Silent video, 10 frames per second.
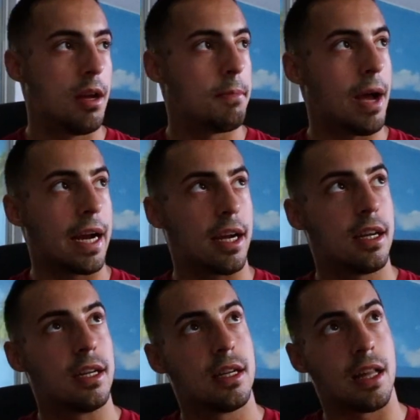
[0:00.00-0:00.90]
back
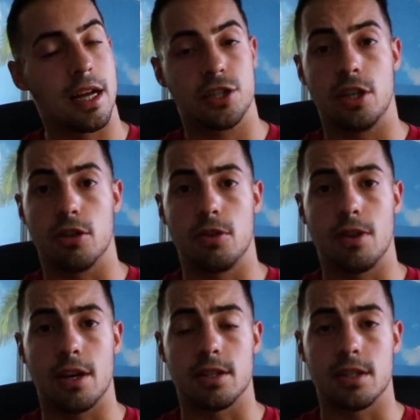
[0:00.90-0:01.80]
last year,
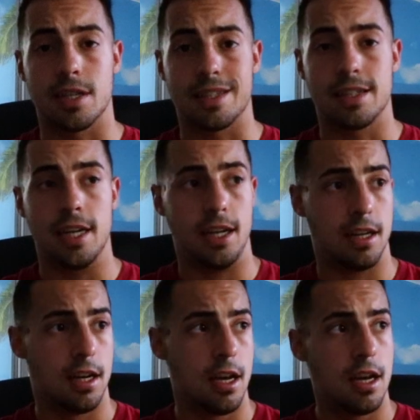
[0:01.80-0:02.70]

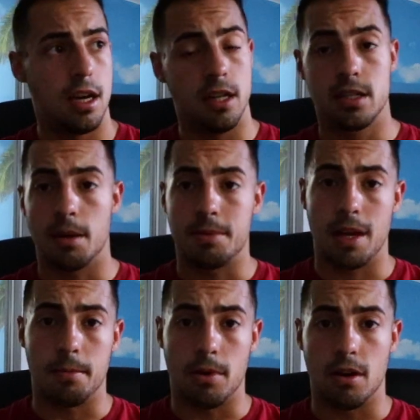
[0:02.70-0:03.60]
2016, in
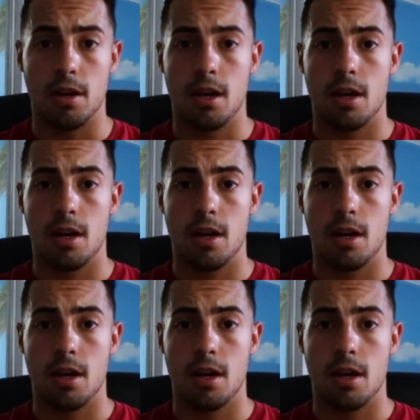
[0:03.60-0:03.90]
September.